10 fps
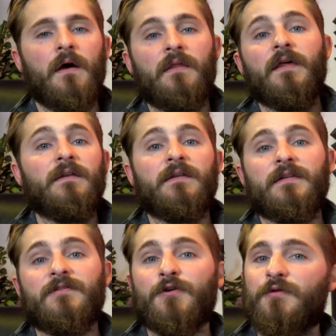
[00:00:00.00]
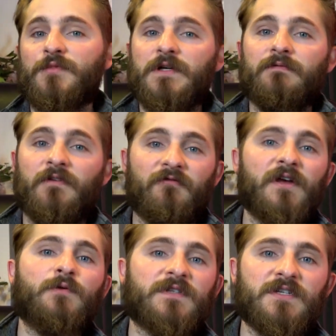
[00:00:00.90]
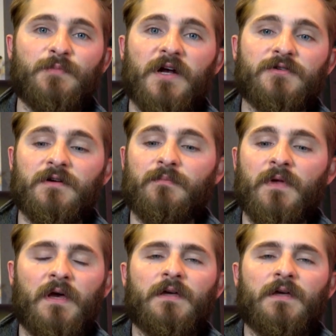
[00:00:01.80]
And then in terms of the frequency spectrum,